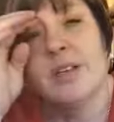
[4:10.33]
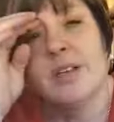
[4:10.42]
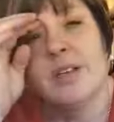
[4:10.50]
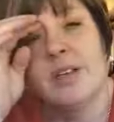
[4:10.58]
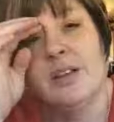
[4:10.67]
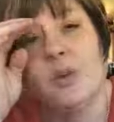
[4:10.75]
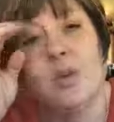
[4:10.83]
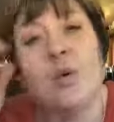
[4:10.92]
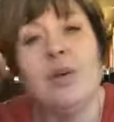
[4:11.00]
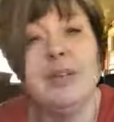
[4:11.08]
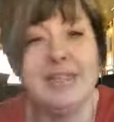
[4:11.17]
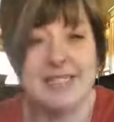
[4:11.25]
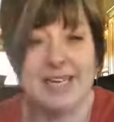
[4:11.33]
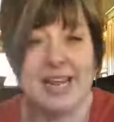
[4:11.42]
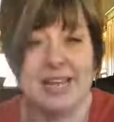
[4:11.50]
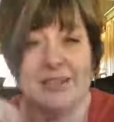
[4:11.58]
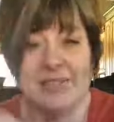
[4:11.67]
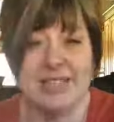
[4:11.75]
the oral
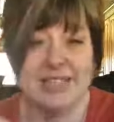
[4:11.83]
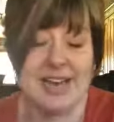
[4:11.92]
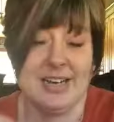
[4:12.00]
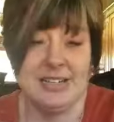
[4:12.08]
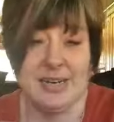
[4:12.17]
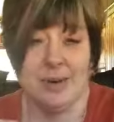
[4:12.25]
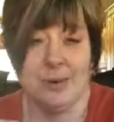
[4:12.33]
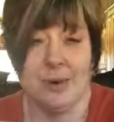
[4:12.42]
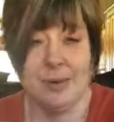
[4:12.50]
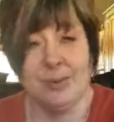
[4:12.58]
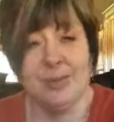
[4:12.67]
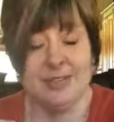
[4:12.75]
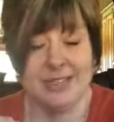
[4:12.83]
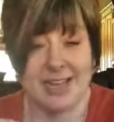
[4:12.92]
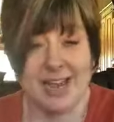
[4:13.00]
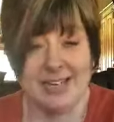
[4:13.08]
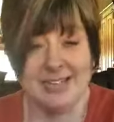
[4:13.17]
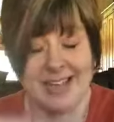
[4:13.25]
intake of this dietary,
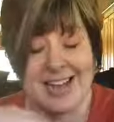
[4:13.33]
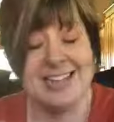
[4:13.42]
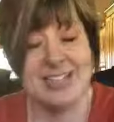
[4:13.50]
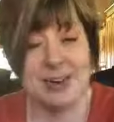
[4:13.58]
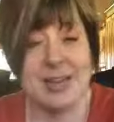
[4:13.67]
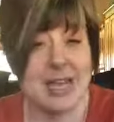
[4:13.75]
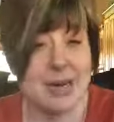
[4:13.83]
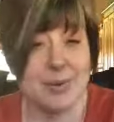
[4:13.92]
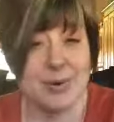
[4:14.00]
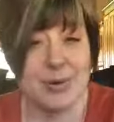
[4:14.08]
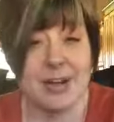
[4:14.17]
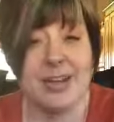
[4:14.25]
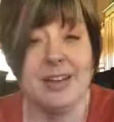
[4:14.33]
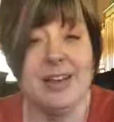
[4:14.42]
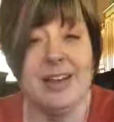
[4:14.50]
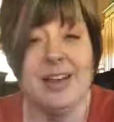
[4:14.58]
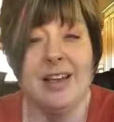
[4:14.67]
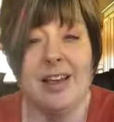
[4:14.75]
dietary cannabinoid,
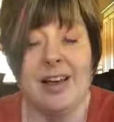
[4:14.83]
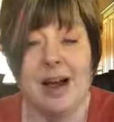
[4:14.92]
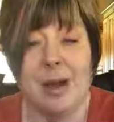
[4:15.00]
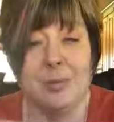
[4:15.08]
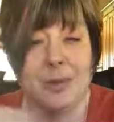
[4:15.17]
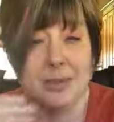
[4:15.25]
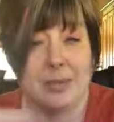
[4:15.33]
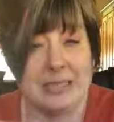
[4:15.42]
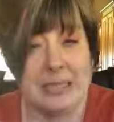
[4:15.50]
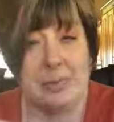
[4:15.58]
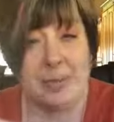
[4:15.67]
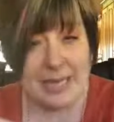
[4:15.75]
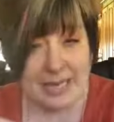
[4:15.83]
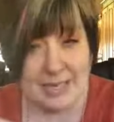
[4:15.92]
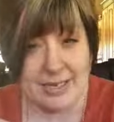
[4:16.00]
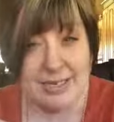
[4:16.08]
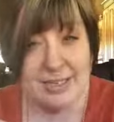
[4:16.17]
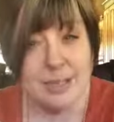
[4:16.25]
um, or the
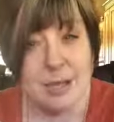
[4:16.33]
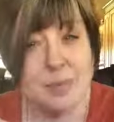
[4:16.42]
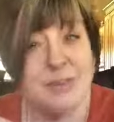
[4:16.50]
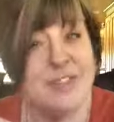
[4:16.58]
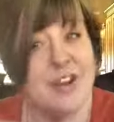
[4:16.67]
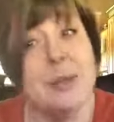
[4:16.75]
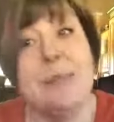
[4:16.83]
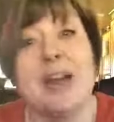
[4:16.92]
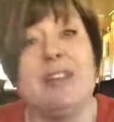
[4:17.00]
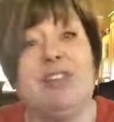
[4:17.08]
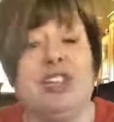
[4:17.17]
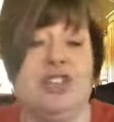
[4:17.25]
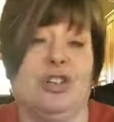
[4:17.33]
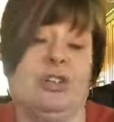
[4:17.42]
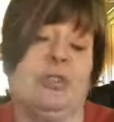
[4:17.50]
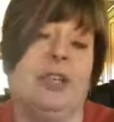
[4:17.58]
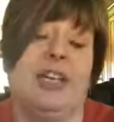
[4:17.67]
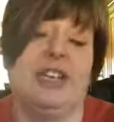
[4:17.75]
BCP, could be very
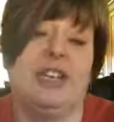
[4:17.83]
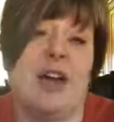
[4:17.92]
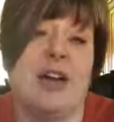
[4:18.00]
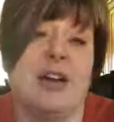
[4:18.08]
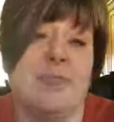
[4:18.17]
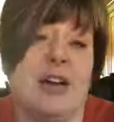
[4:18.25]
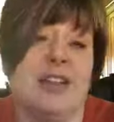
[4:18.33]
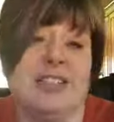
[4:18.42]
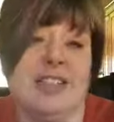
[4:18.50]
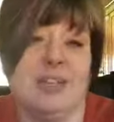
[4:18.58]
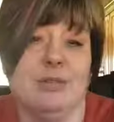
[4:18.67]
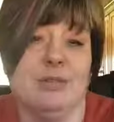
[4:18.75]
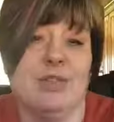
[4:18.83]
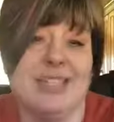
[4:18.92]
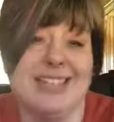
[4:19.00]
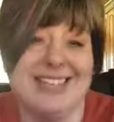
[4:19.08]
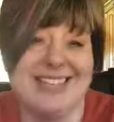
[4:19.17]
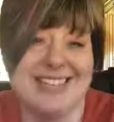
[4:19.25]
beneficial in um, our daily
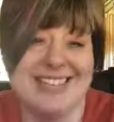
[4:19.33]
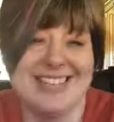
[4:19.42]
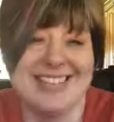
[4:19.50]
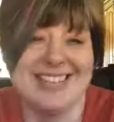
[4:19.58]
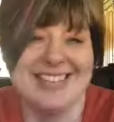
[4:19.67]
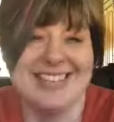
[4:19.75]
routines.